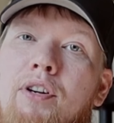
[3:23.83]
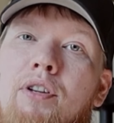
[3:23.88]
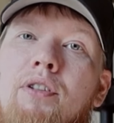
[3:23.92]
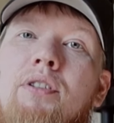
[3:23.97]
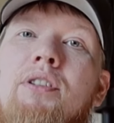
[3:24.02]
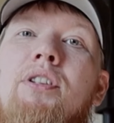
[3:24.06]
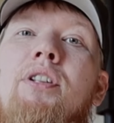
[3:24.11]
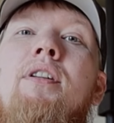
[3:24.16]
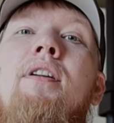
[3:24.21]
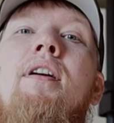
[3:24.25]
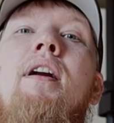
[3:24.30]

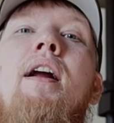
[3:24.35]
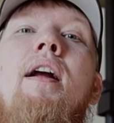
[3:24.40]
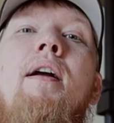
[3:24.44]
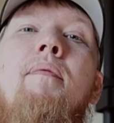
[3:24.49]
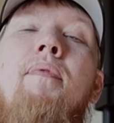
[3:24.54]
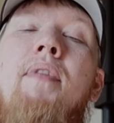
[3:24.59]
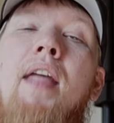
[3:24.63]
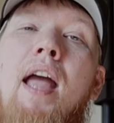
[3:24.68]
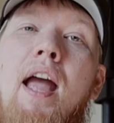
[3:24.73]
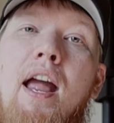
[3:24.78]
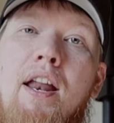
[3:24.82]
filter
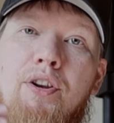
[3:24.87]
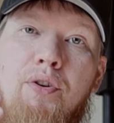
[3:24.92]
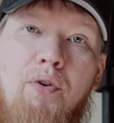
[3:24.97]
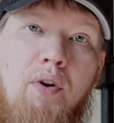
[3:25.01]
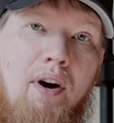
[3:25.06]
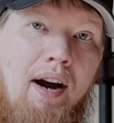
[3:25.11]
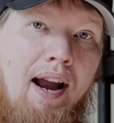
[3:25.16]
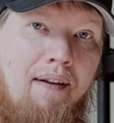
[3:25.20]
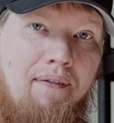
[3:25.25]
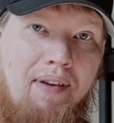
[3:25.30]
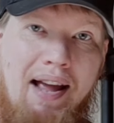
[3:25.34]
and
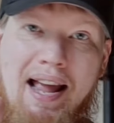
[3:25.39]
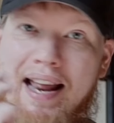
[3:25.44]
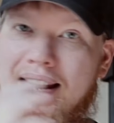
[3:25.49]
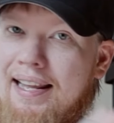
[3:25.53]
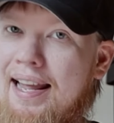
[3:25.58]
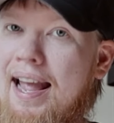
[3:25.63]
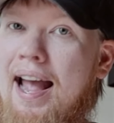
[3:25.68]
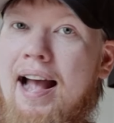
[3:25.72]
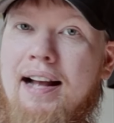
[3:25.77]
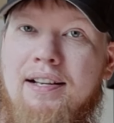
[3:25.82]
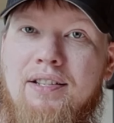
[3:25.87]
you are, have
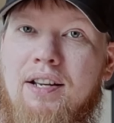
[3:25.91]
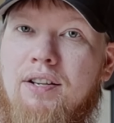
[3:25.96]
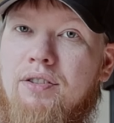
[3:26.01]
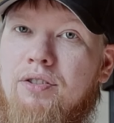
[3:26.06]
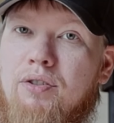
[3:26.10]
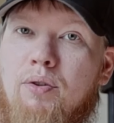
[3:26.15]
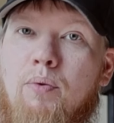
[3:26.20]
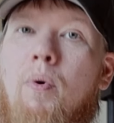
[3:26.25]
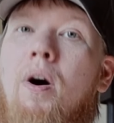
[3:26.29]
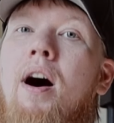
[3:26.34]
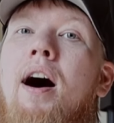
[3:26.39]
any
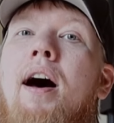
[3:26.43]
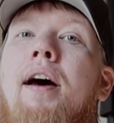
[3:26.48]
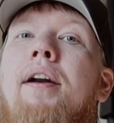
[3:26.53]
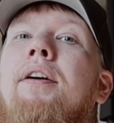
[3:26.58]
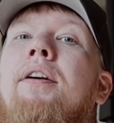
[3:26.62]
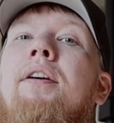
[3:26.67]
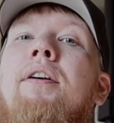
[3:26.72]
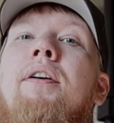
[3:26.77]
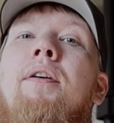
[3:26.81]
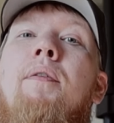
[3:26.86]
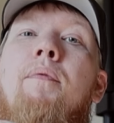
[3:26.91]
access to
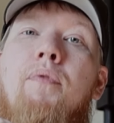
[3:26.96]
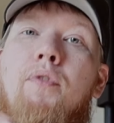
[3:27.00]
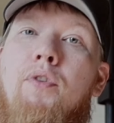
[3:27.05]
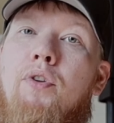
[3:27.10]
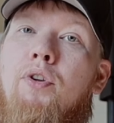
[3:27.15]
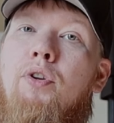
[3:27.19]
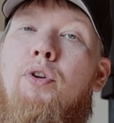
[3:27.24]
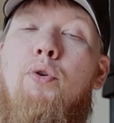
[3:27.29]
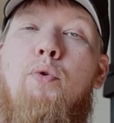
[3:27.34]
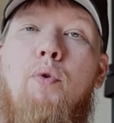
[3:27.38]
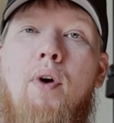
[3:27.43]
water,
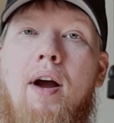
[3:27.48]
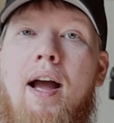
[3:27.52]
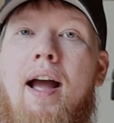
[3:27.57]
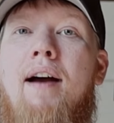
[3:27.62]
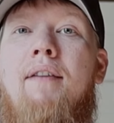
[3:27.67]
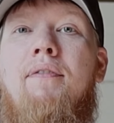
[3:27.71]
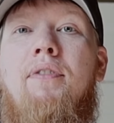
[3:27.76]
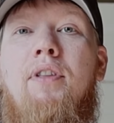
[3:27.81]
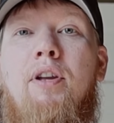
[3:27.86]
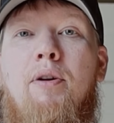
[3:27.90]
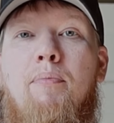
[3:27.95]
you
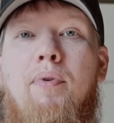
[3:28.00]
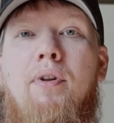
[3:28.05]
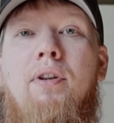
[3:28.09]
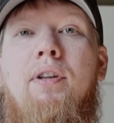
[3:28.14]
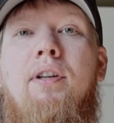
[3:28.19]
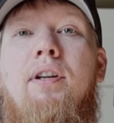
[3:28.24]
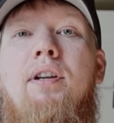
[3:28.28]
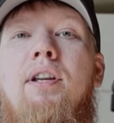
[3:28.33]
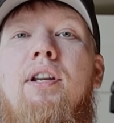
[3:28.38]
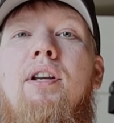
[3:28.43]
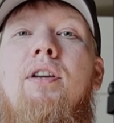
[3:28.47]
have the
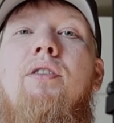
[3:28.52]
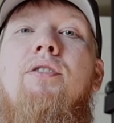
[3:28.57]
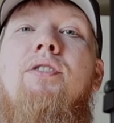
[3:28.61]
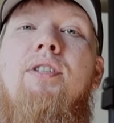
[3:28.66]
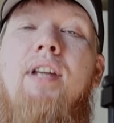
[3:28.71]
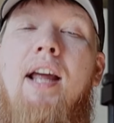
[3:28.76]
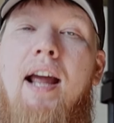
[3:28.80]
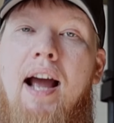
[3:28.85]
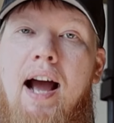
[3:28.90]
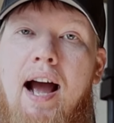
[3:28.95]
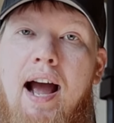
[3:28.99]
ability to
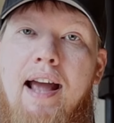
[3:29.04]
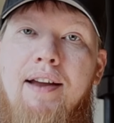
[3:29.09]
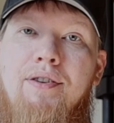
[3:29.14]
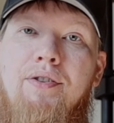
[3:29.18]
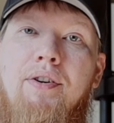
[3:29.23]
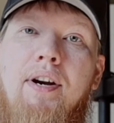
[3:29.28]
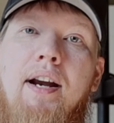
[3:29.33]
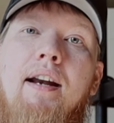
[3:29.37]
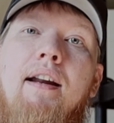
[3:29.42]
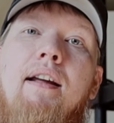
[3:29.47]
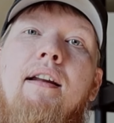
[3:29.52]
stay
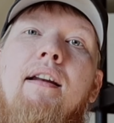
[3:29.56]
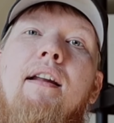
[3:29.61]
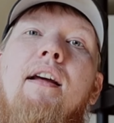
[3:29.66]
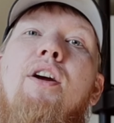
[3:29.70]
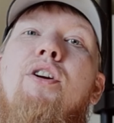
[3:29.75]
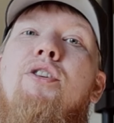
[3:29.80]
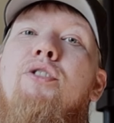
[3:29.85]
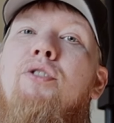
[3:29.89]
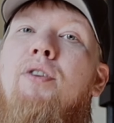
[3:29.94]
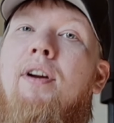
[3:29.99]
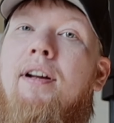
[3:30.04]
hydrated,
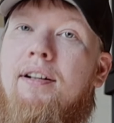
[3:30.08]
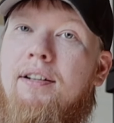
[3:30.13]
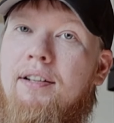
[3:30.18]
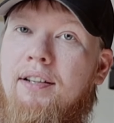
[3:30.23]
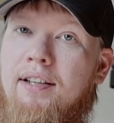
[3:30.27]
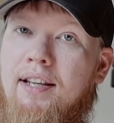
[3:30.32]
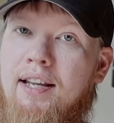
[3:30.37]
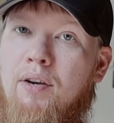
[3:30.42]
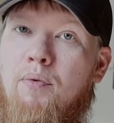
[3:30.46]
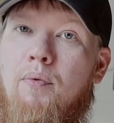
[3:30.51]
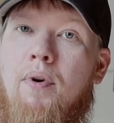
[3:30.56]
drink
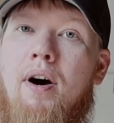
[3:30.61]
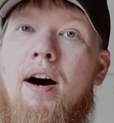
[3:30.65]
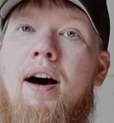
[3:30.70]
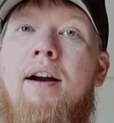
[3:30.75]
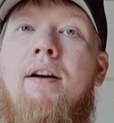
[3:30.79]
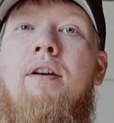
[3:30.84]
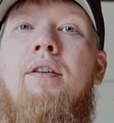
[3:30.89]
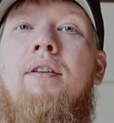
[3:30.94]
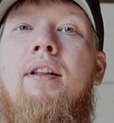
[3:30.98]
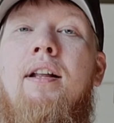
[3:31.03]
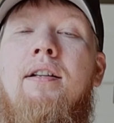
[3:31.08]
clean
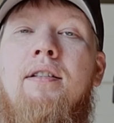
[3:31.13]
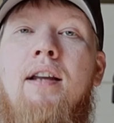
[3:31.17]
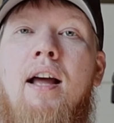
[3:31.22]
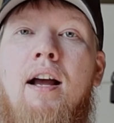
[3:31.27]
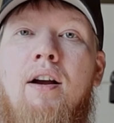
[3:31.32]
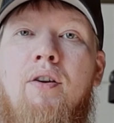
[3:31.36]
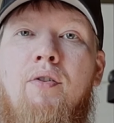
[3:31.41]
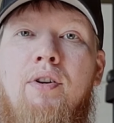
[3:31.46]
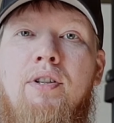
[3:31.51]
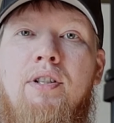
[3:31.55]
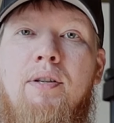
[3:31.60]
water that's
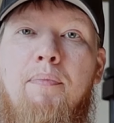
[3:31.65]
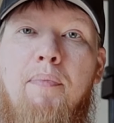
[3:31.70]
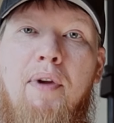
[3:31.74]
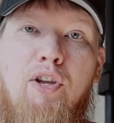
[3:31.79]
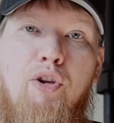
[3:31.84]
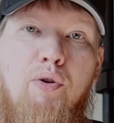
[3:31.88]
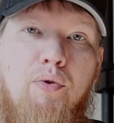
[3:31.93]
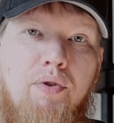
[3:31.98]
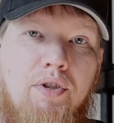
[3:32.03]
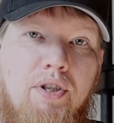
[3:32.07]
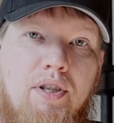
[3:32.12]
not going to
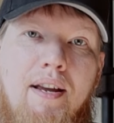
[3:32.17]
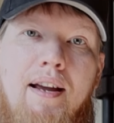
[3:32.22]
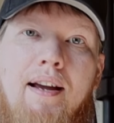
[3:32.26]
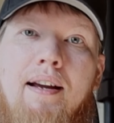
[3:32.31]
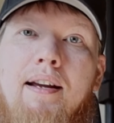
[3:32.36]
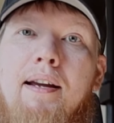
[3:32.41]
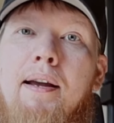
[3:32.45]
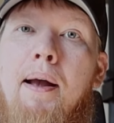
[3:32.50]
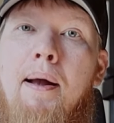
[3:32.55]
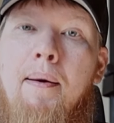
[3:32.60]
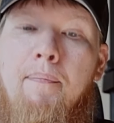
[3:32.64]
make you
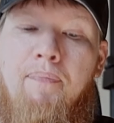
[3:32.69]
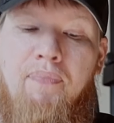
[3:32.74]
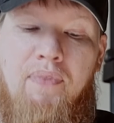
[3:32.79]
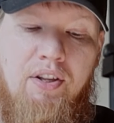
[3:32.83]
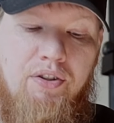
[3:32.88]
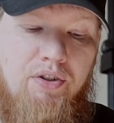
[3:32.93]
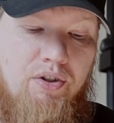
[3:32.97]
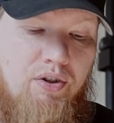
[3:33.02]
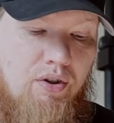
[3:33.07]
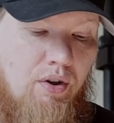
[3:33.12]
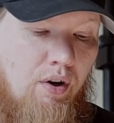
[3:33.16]
sick.
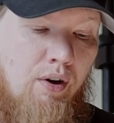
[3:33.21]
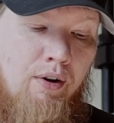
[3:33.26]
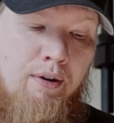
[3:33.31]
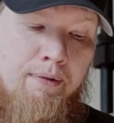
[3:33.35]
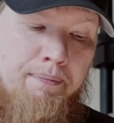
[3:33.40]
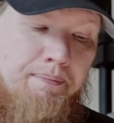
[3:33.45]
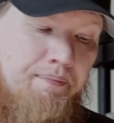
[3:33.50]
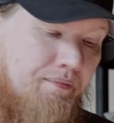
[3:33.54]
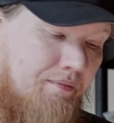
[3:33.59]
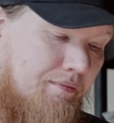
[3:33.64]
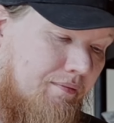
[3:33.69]
And
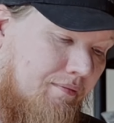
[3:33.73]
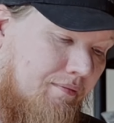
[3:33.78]
so